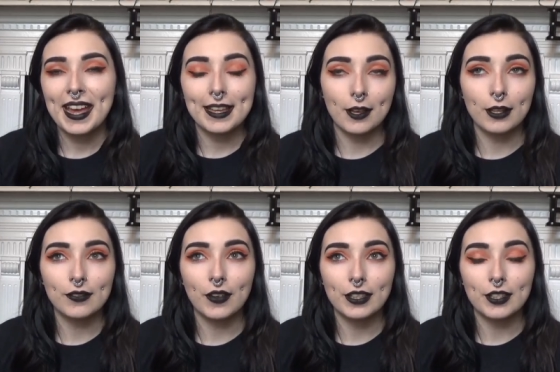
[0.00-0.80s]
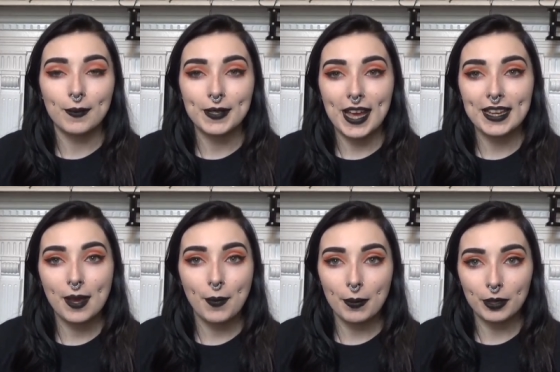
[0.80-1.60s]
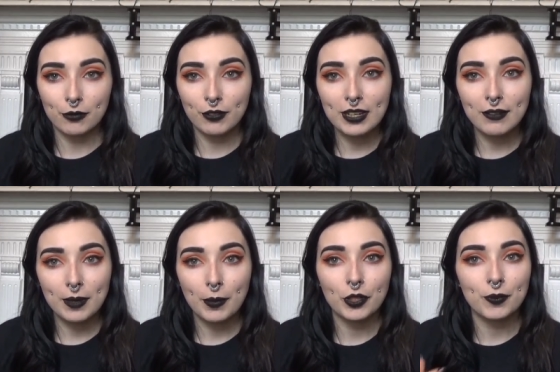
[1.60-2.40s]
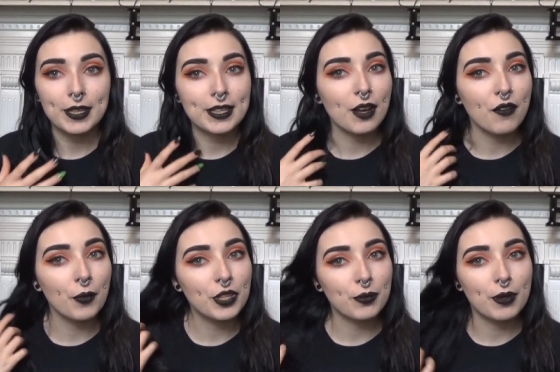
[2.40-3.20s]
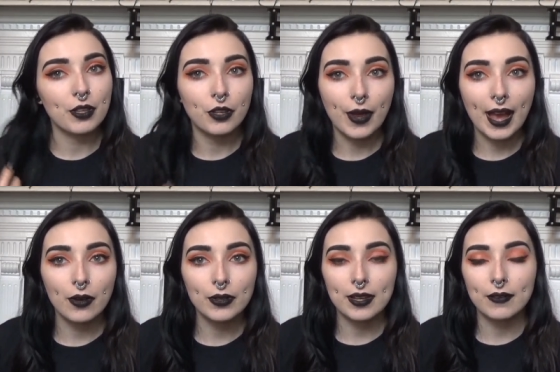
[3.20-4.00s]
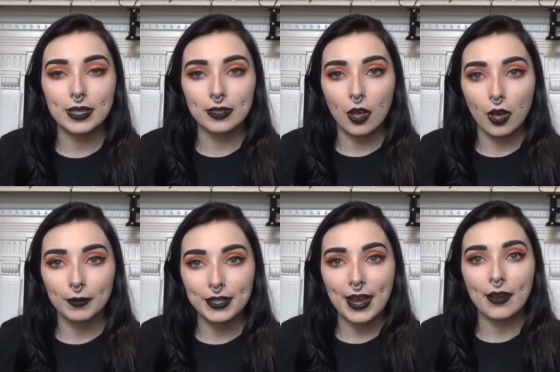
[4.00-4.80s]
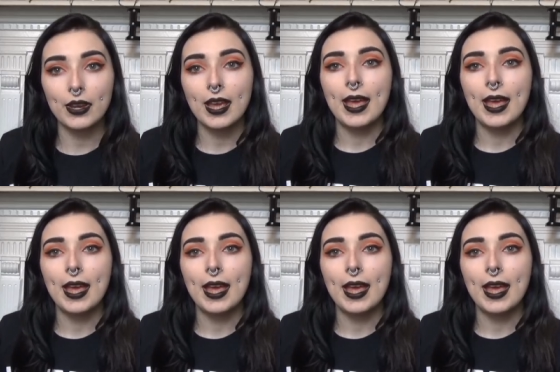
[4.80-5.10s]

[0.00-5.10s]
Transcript: it's hard to find the time to edit, but I'm going to really really push myself, and once we're in the new house, everything's calmed down,